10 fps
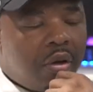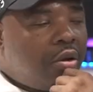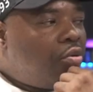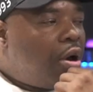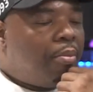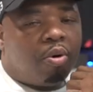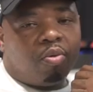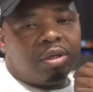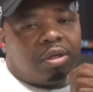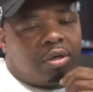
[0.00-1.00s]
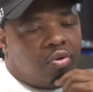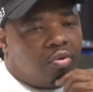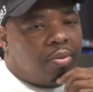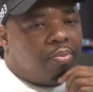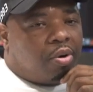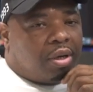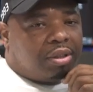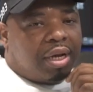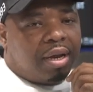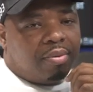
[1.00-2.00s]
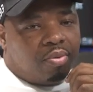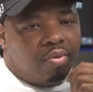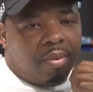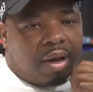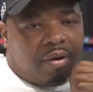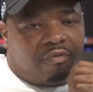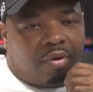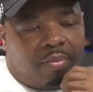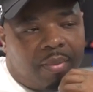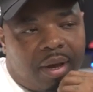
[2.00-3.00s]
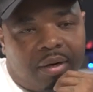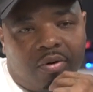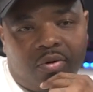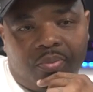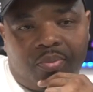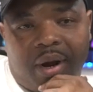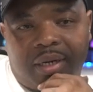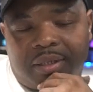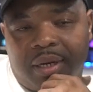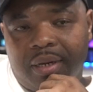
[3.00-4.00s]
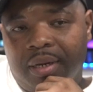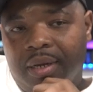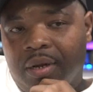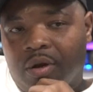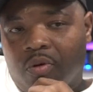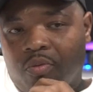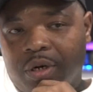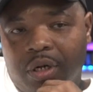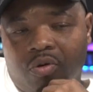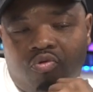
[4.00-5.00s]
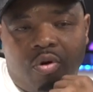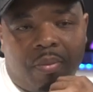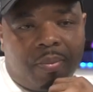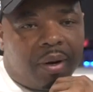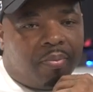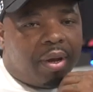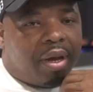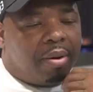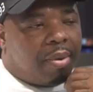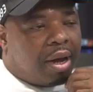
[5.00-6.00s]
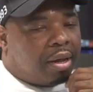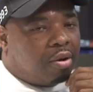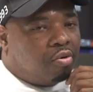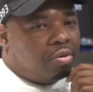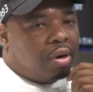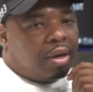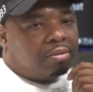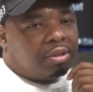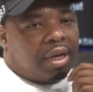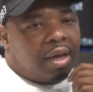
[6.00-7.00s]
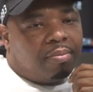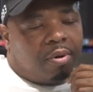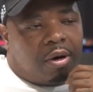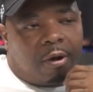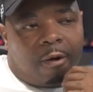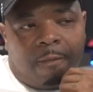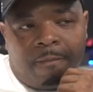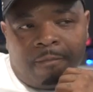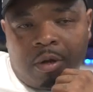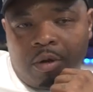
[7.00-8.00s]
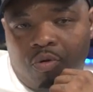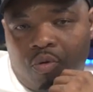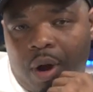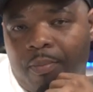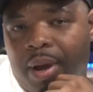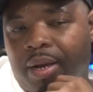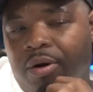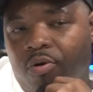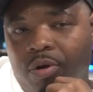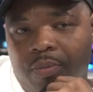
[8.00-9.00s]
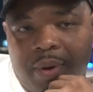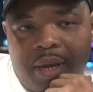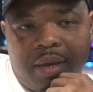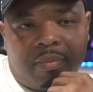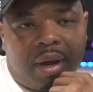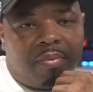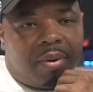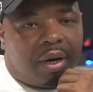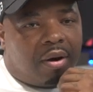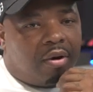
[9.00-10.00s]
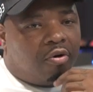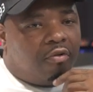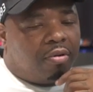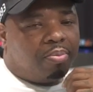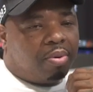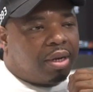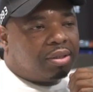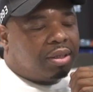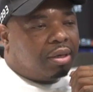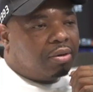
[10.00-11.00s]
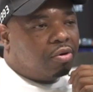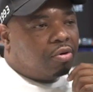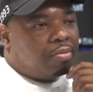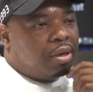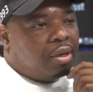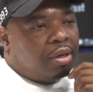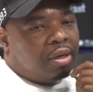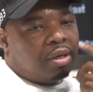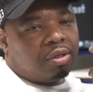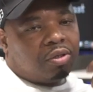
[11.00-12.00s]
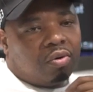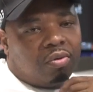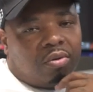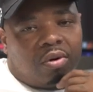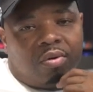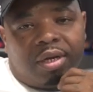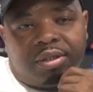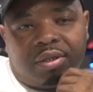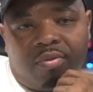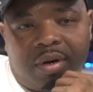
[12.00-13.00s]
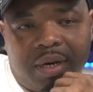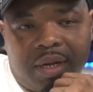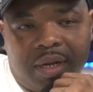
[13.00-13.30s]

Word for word: You know, I'm originally doing the boy Johnny Boo, man, from the Magnolia Project. Originally grew up in the Belmont coat, you know what I'm saying? But, uh, you know, I'm Magnolia made, man. I've been all over the project, you hear me? Okay. So, you know, that's just what it